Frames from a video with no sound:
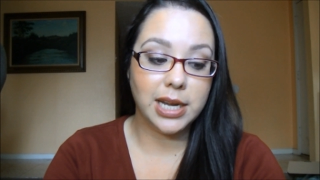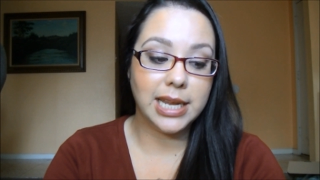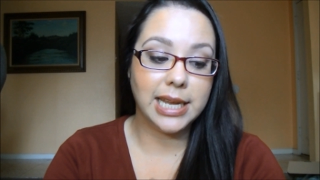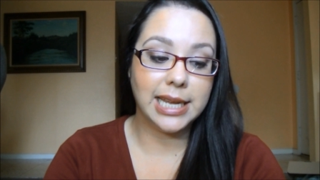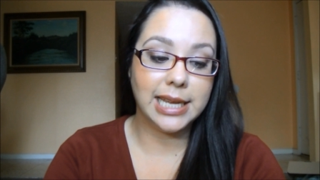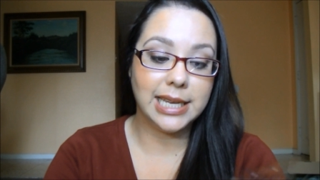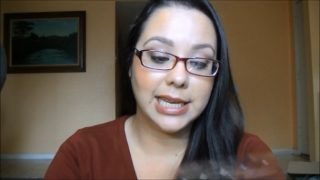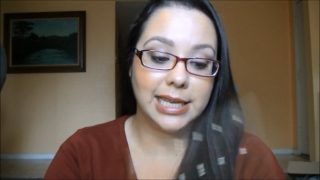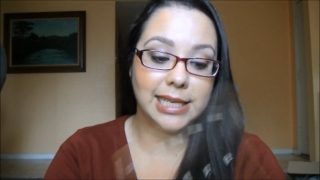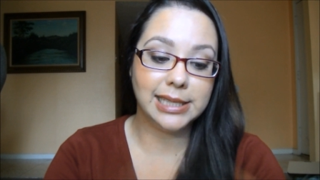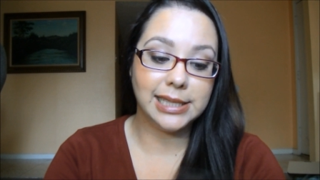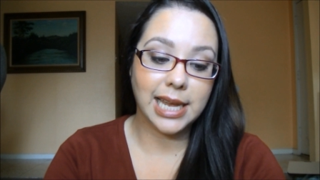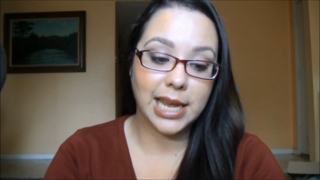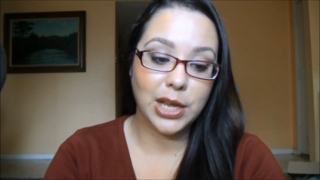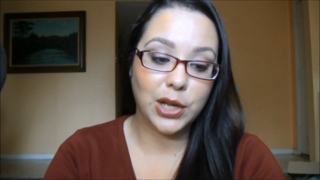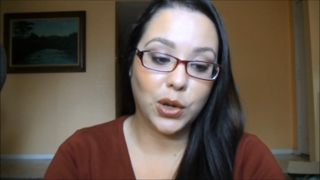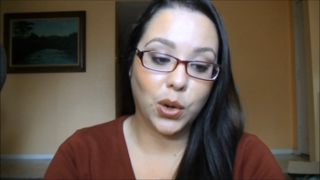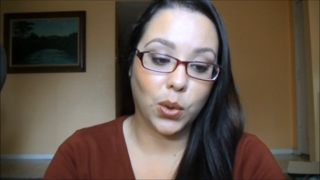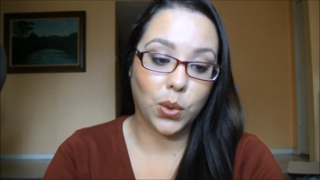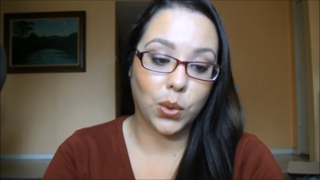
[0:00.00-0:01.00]
is
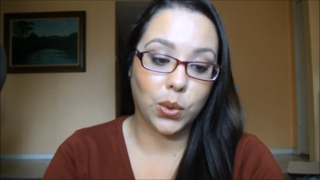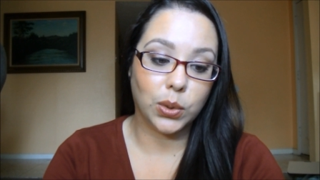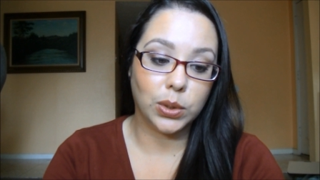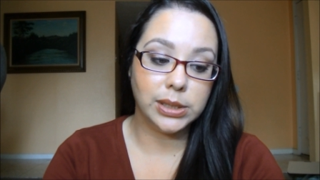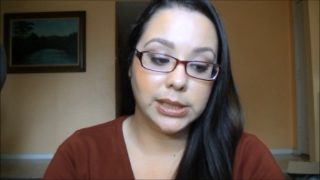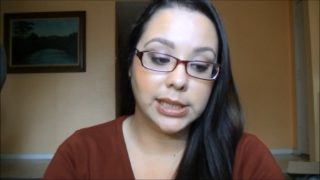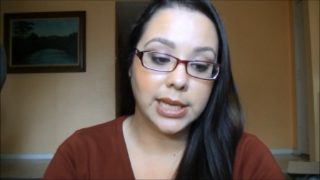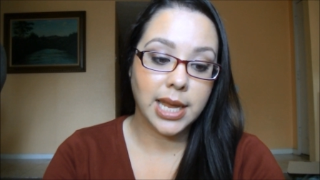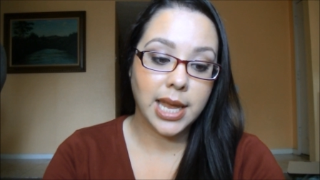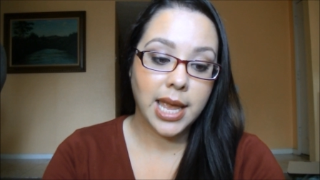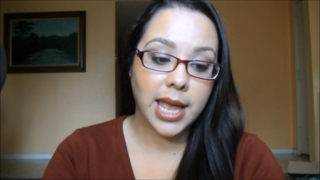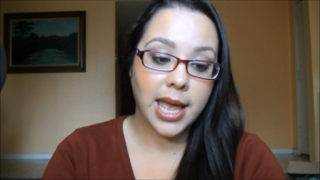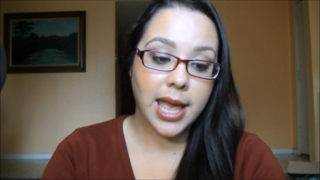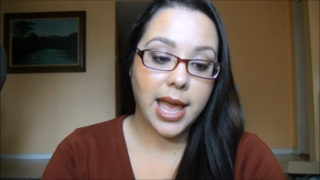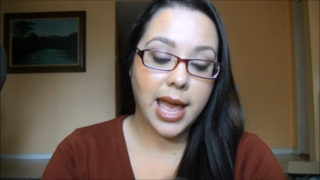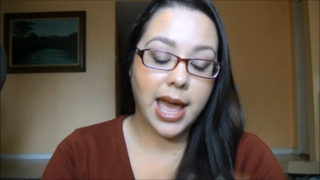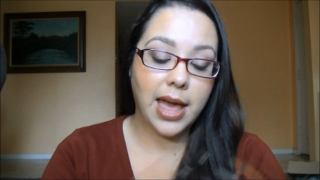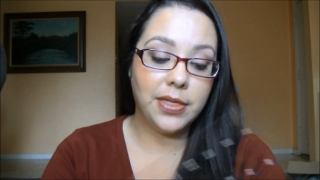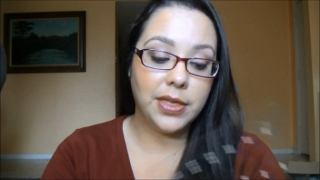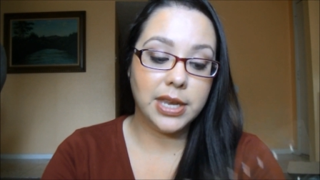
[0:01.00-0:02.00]
a gold,
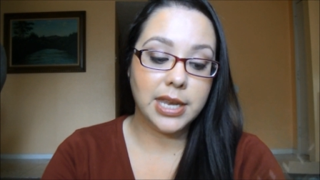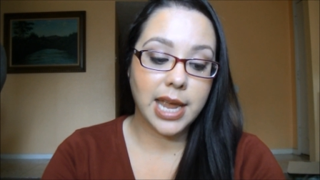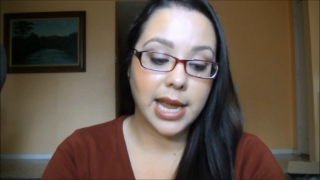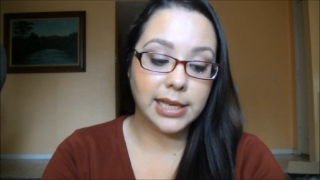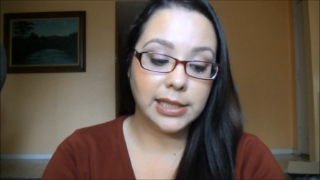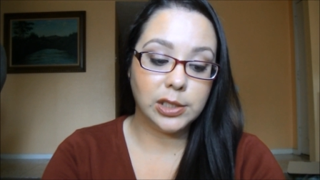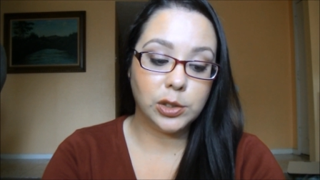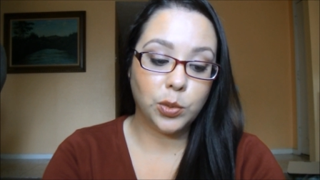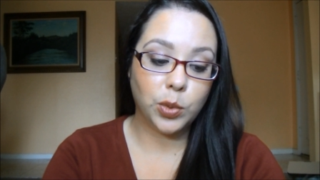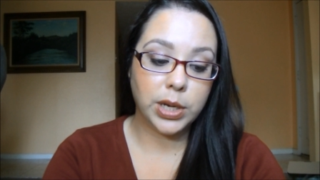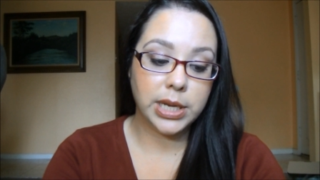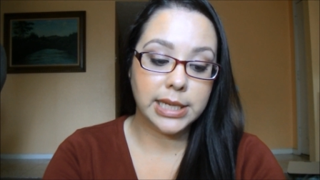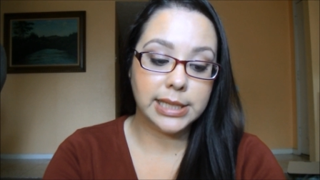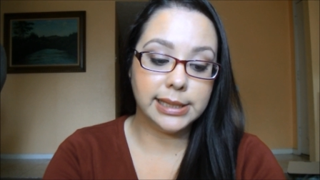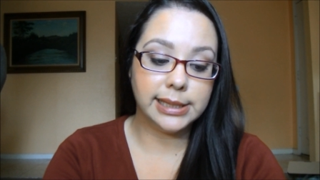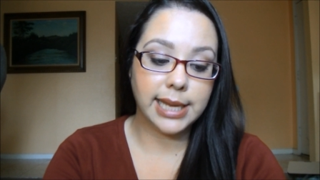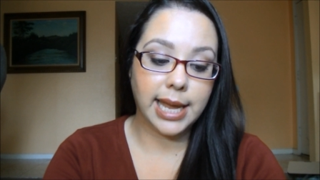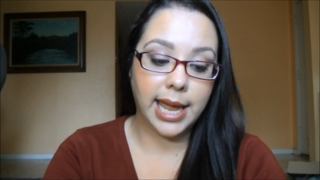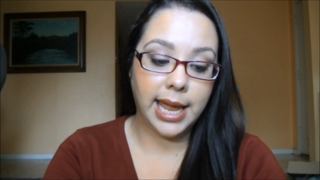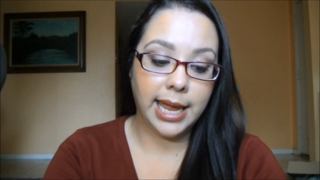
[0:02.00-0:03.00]
And the next one
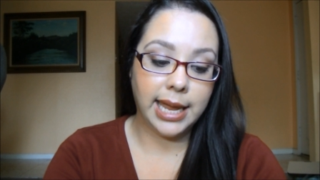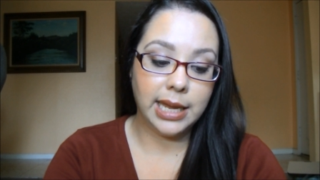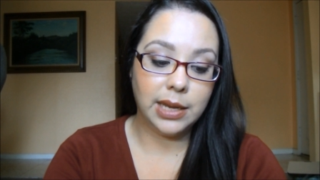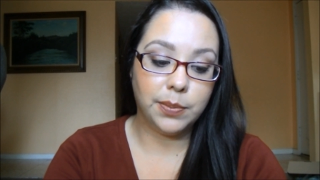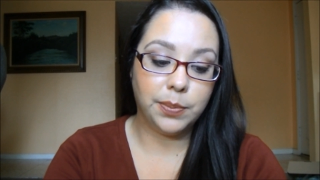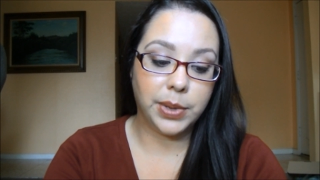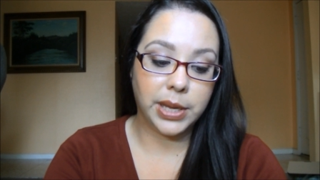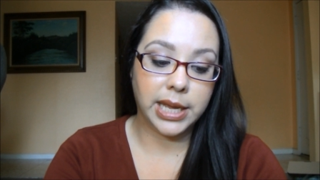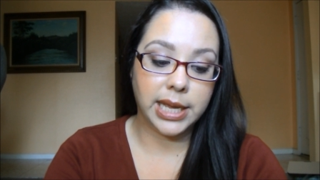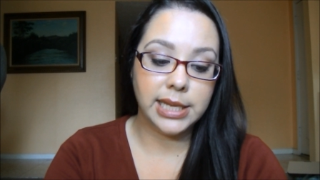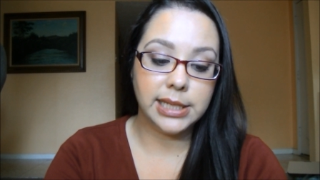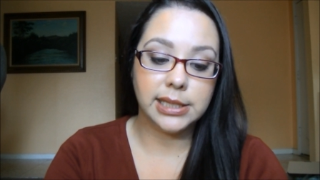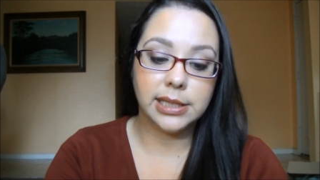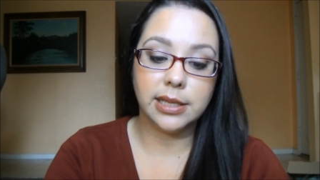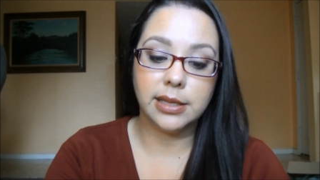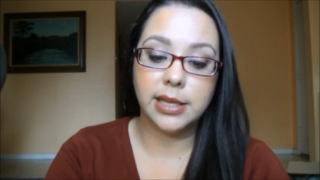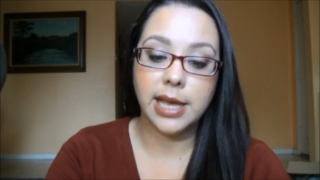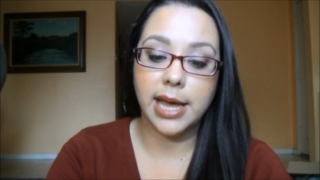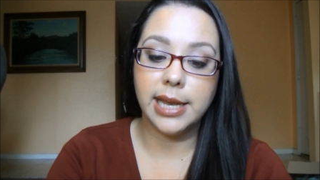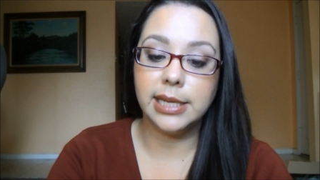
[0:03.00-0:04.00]
is 8-Bit.
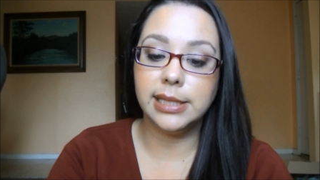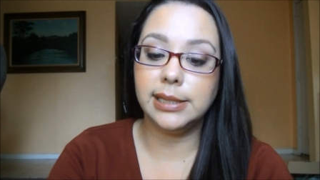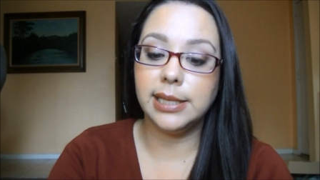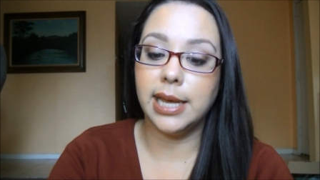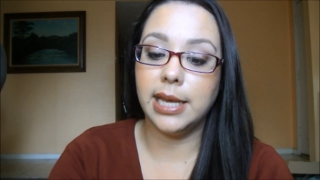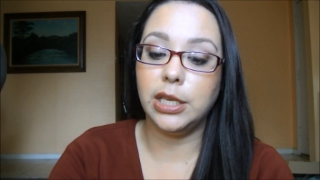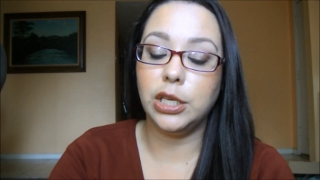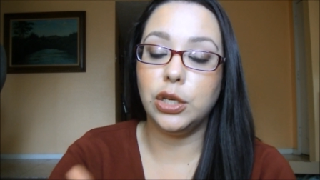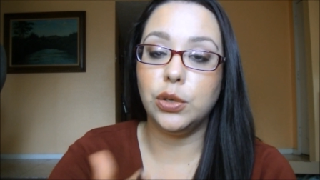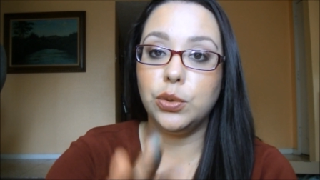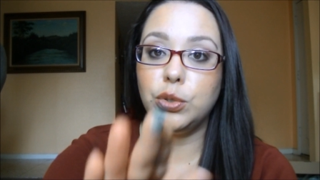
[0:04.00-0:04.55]
That is a new